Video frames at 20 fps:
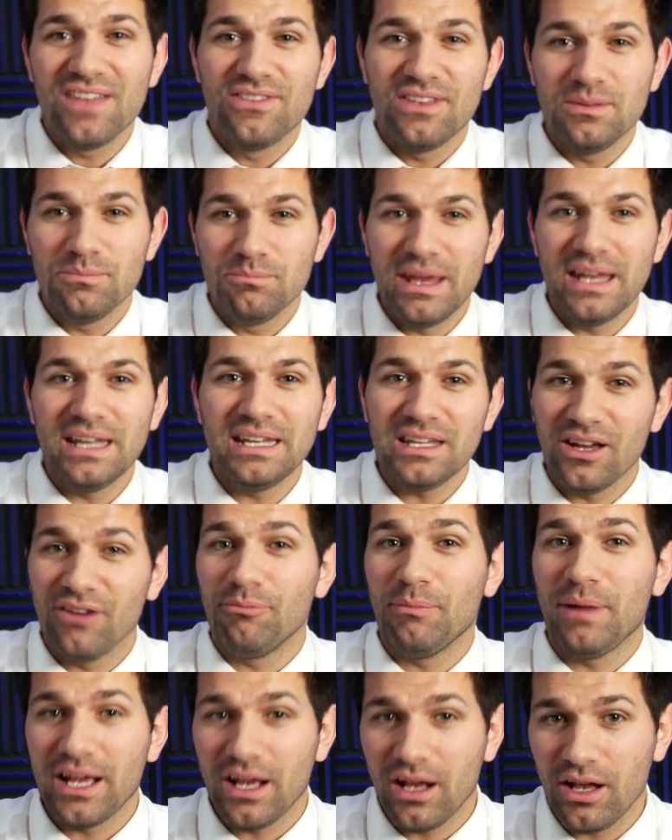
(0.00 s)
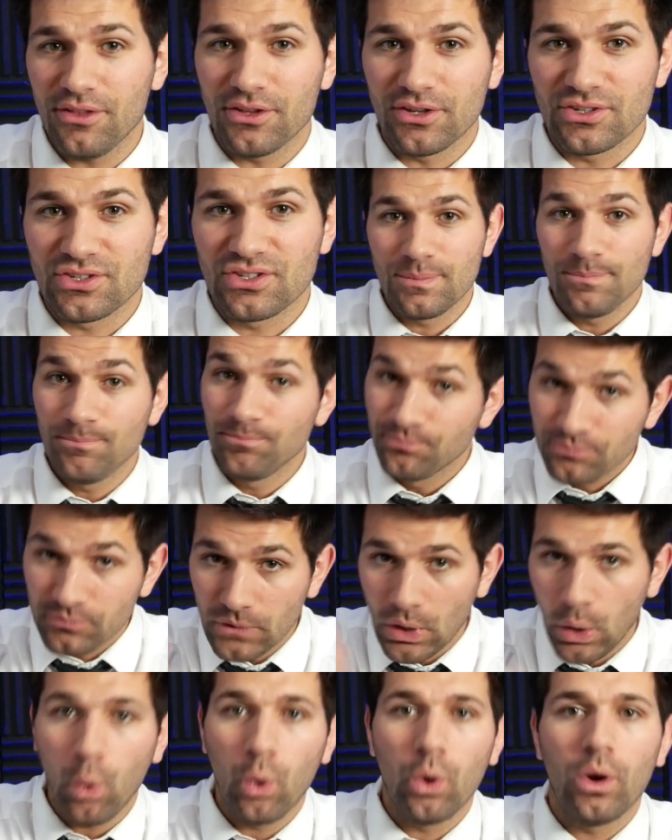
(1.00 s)
than many of my others.
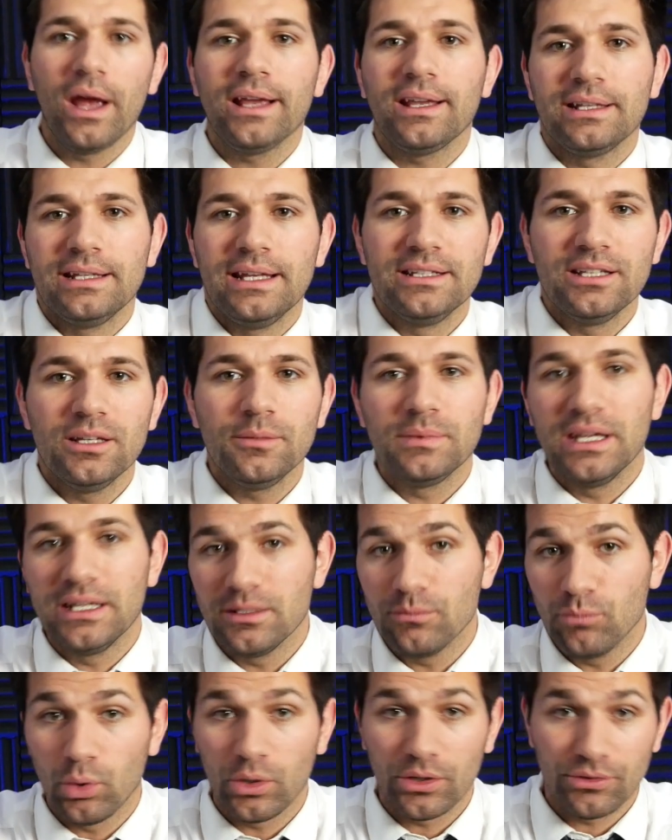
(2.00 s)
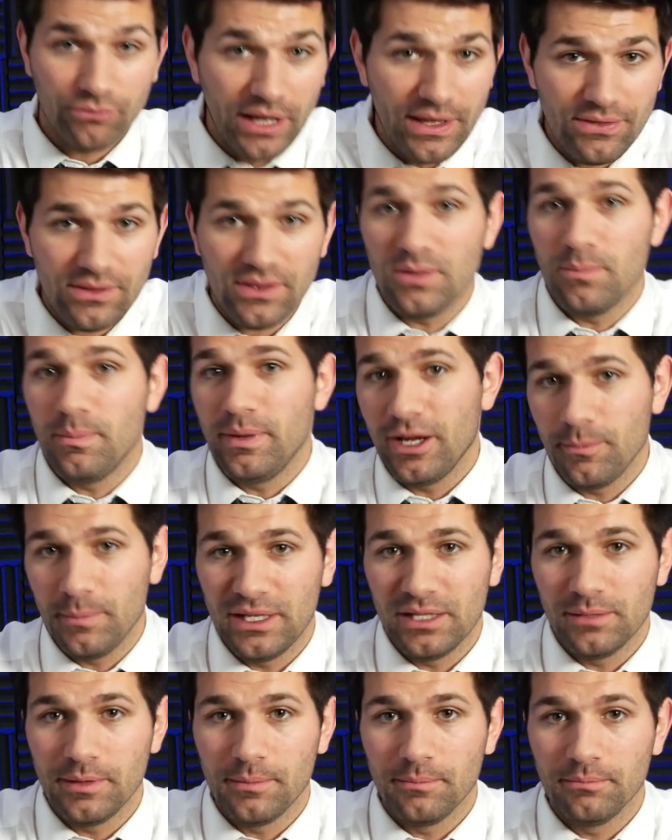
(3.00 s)
Or I could end up getting more in rent than the bare minimum.